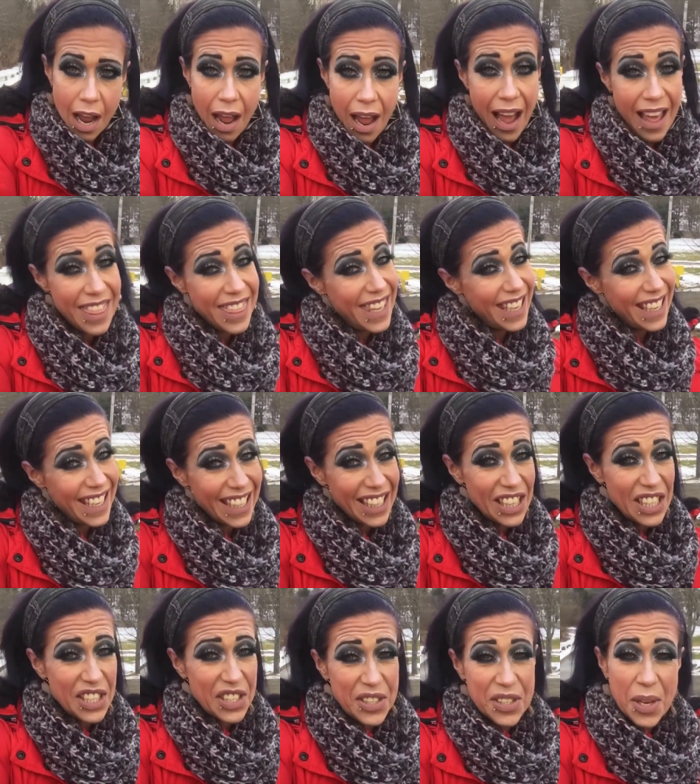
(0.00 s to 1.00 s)
I think it
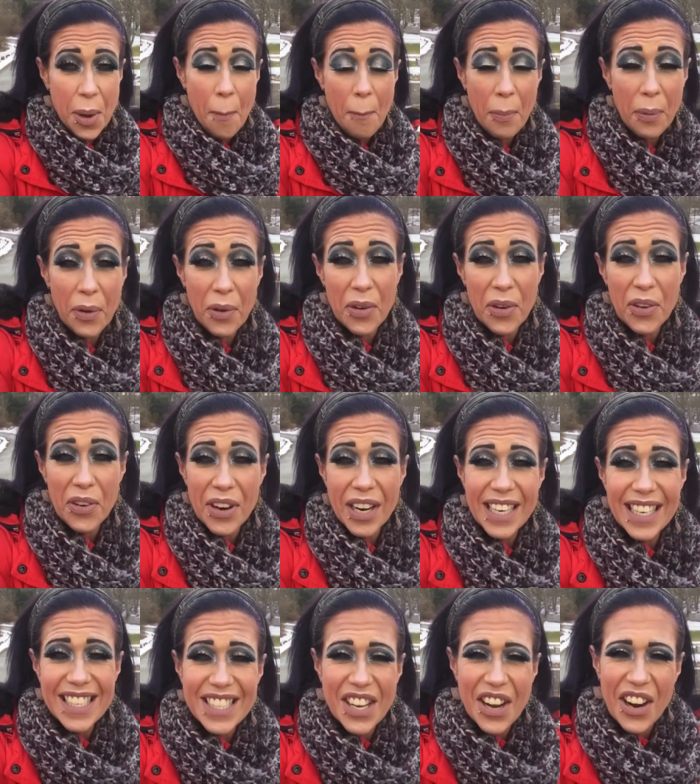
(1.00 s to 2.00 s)
looks
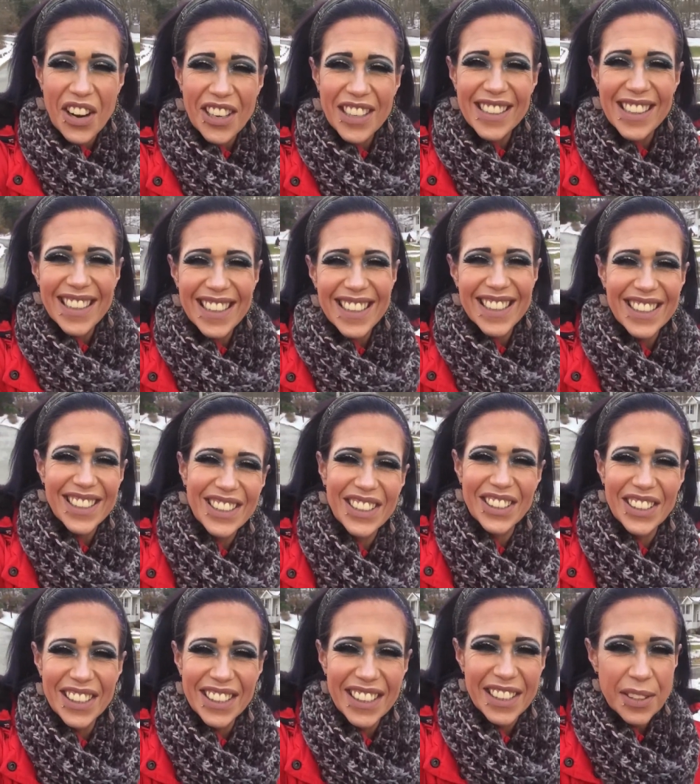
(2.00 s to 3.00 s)
pretty darn
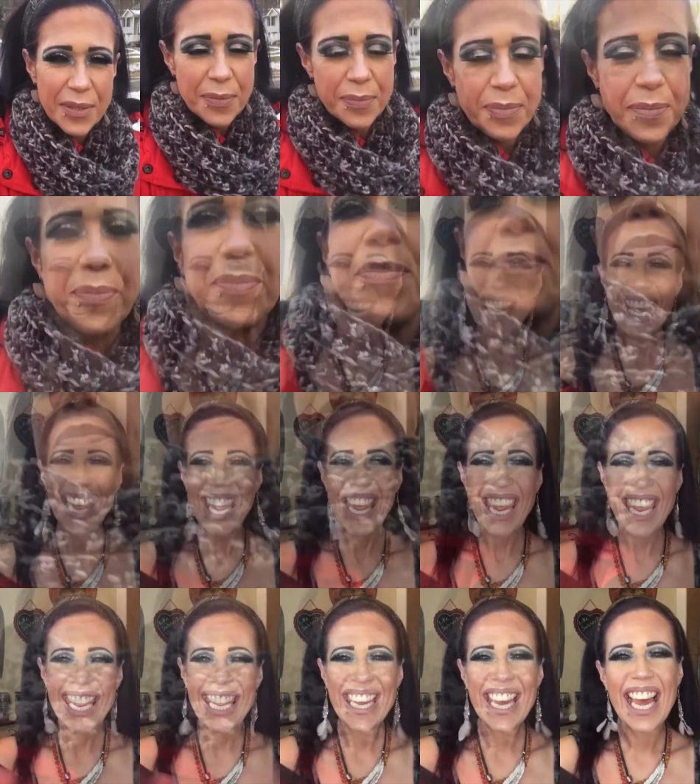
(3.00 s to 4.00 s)
good.
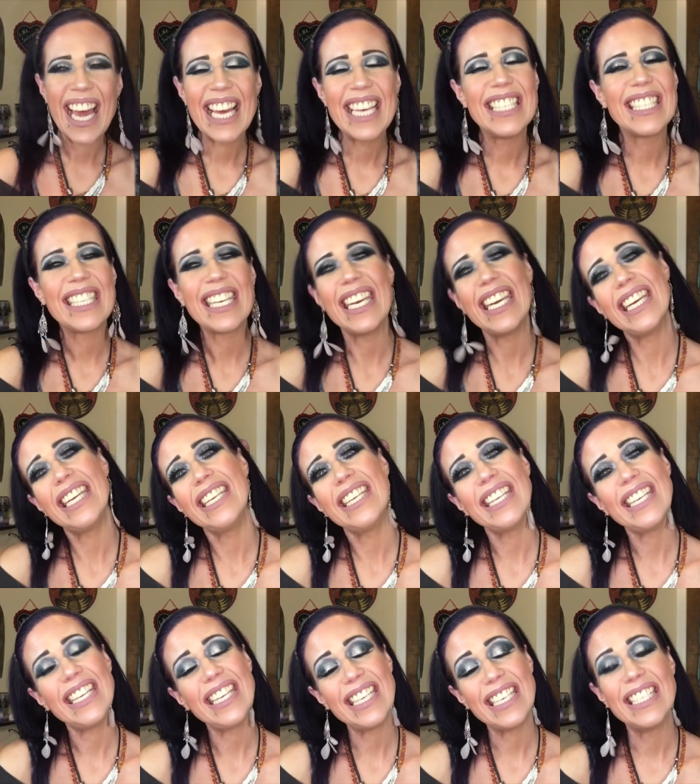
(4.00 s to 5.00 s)
Hey guys, it
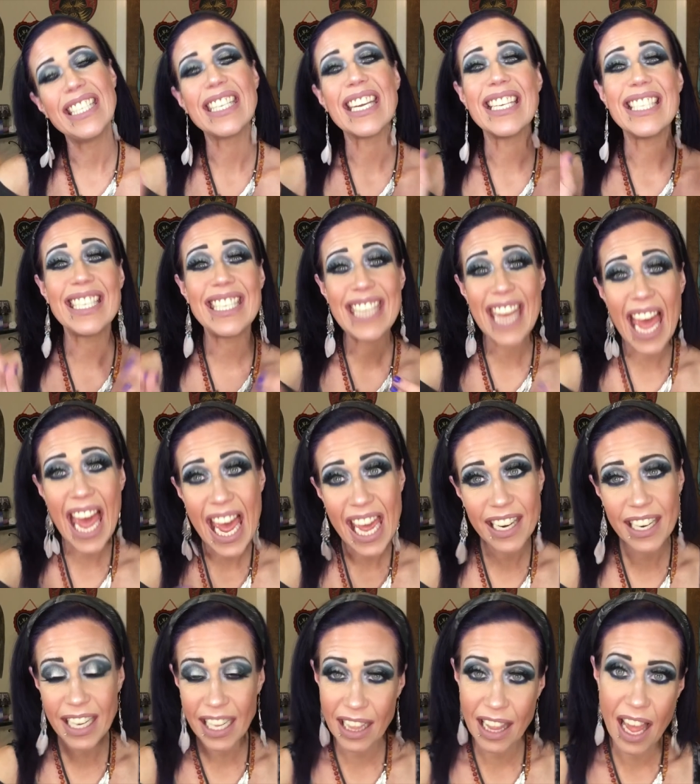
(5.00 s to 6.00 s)
is 10
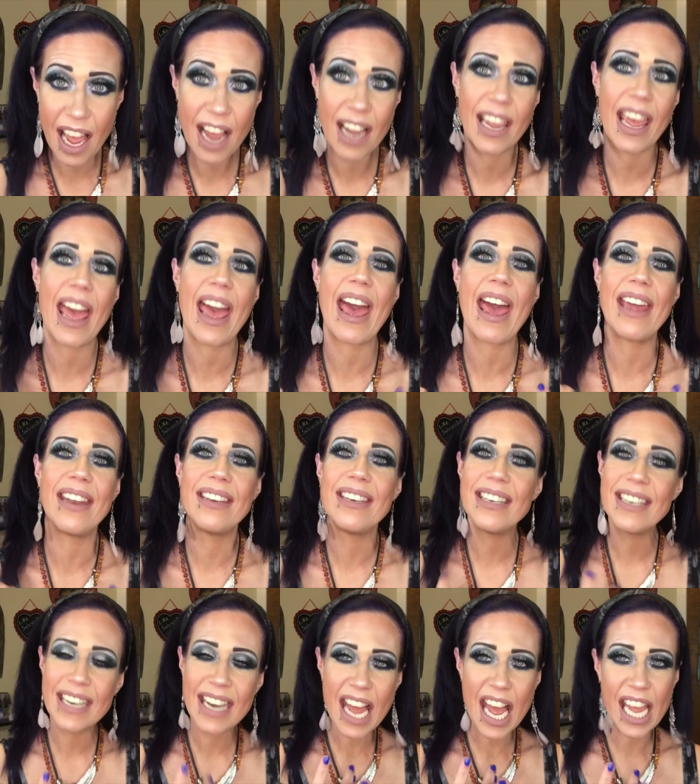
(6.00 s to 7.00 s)
o'clock at
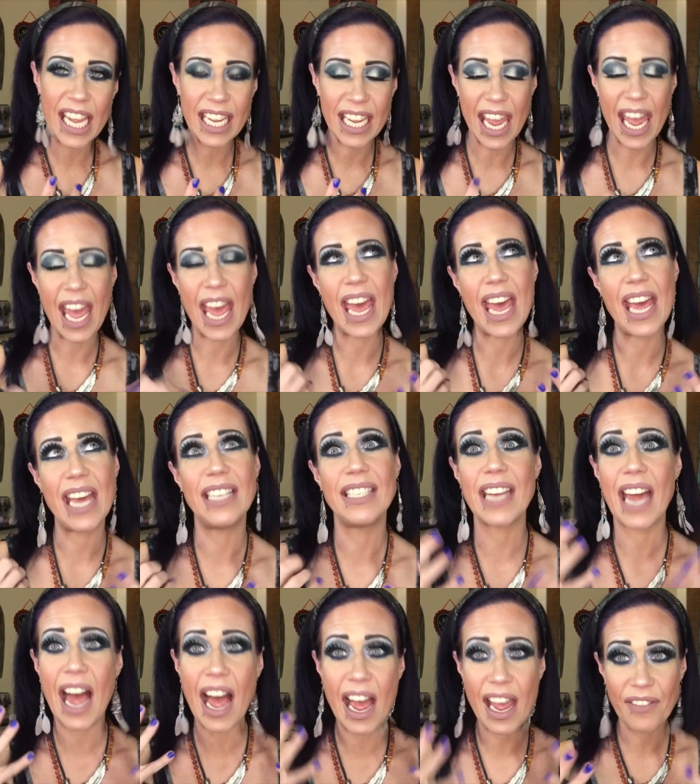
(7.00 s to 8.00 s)
night and
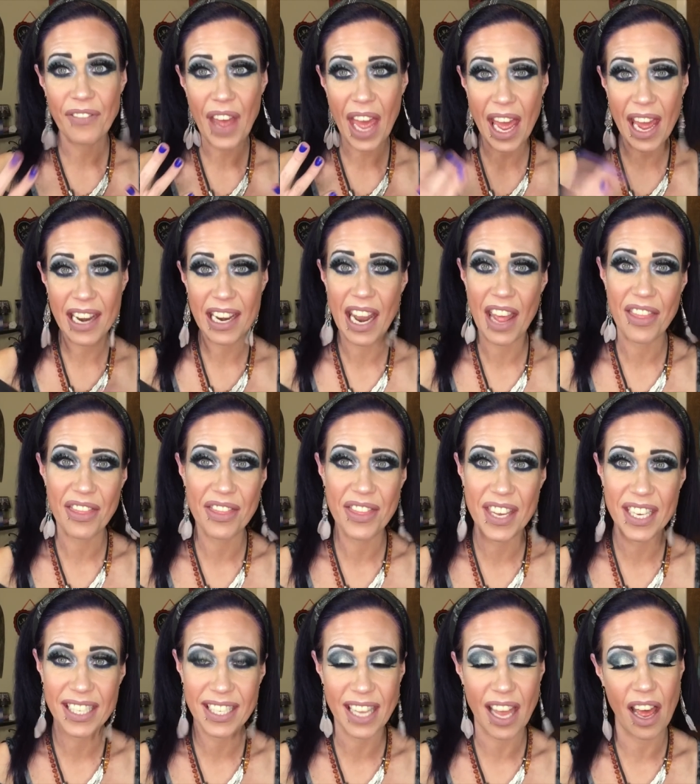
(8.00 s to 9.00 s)
I've had
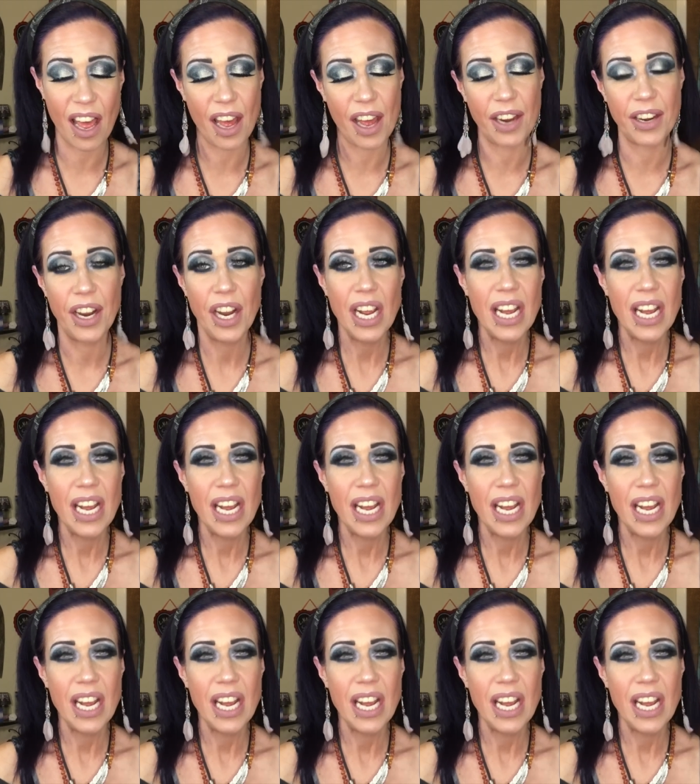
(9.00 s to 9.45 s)
this on